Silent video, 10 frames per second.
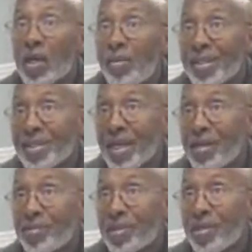common
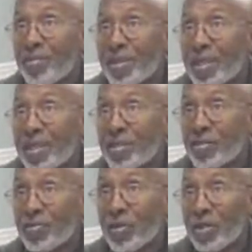types of
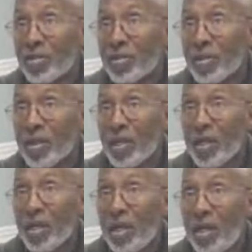addiction triggers
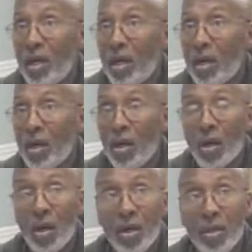
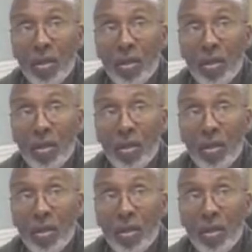are